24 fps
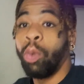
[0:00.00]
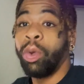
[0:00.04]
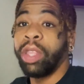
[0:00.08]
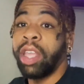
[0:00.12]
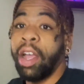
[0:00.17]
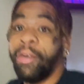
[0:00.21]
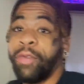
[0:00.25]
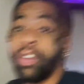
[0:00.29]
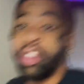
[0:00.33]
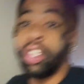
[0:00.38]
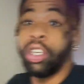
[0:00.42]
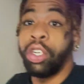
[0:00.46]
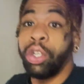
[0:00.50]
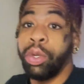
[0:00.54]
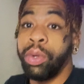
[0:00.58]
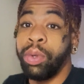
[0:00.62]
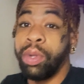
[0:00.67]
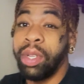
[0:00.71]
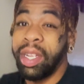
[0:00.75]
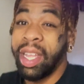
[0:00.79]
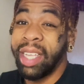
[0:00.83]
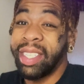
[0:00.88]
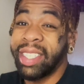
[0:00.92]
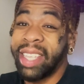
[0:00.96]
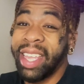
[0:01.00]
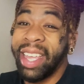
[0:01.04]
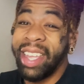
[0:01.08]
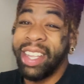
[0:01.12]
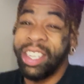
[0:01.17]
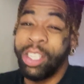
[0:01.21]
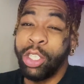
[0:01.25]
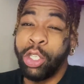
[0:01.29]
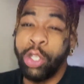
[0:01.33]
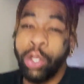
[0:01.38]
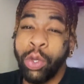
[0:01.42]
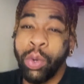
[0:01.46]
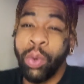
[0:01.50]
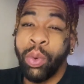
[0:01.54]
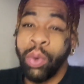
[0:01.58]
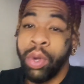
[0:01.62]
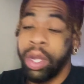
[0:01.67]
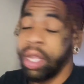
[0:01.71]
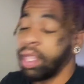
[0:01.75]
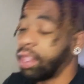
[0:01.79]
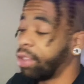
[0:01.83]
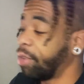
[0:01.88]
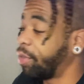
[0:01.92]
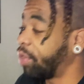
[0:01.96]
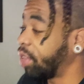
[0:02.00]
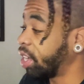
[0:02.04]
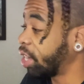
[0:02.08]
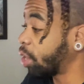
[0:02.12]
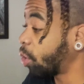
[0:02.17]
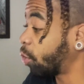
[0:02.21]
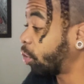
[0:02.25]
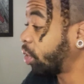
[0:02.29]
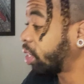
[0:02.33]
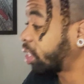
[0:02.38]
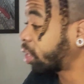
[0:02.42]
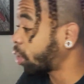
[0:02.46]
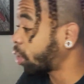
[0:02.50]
without further ado, let's get into the video, let's